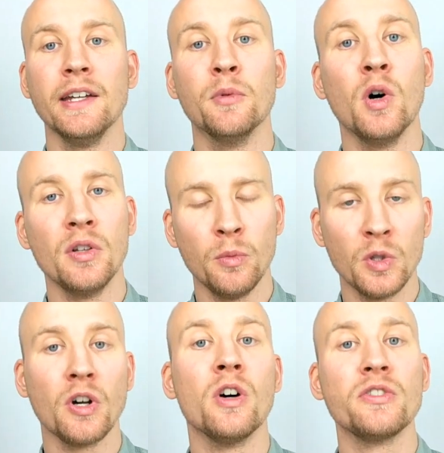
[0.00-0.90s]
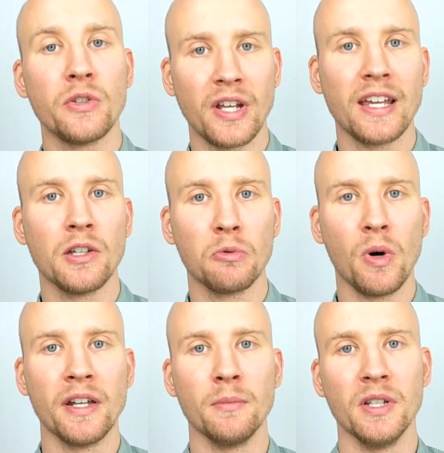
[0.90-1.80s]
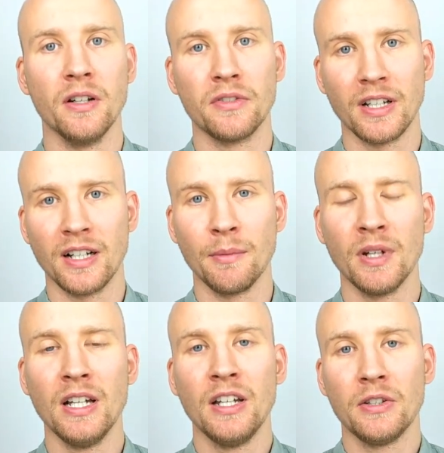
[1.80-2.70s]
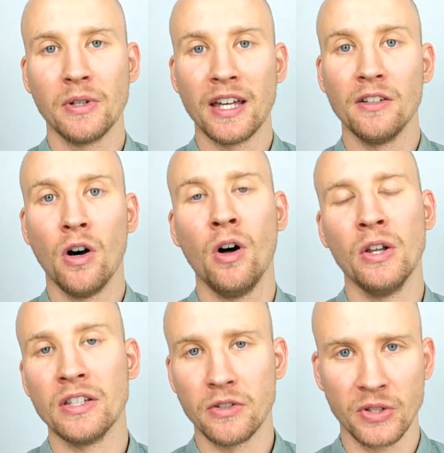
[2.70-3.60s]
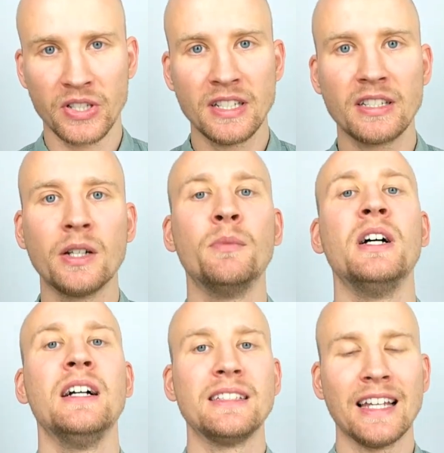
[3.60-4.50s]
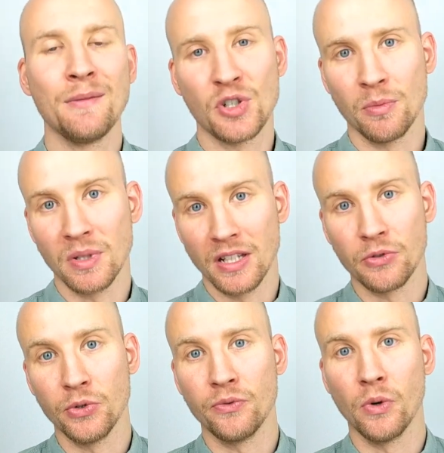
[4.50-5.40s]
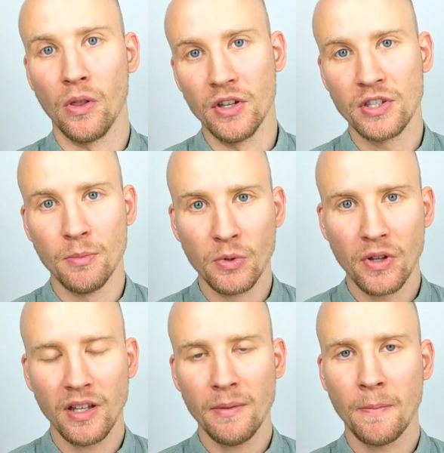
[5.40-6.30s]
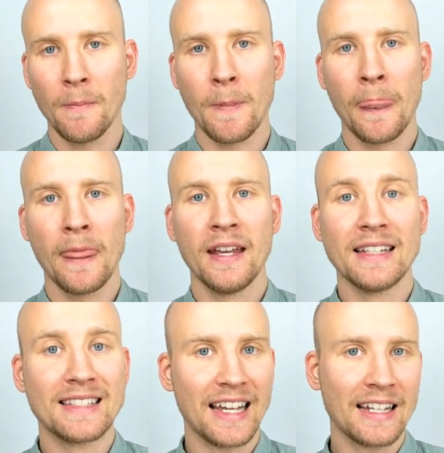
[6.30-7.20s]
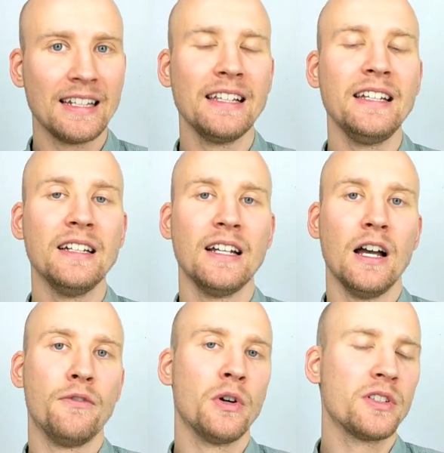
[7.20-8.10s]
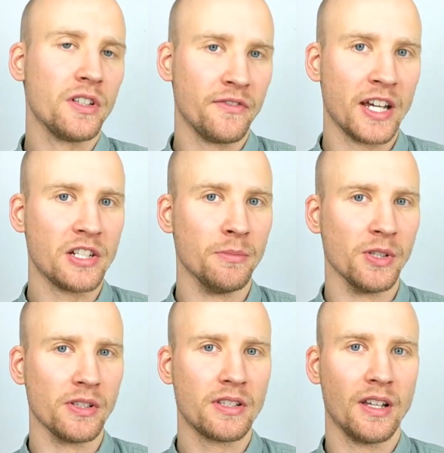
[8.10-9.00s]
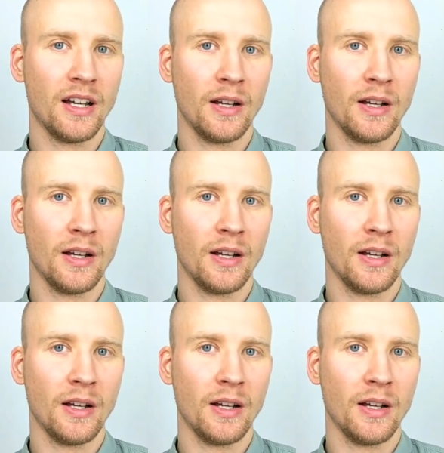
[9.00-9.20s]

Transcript: it would also take you quite a bit of time to get it all into your system. Same should be true for the smoothie. Secondly, focus on vegetables.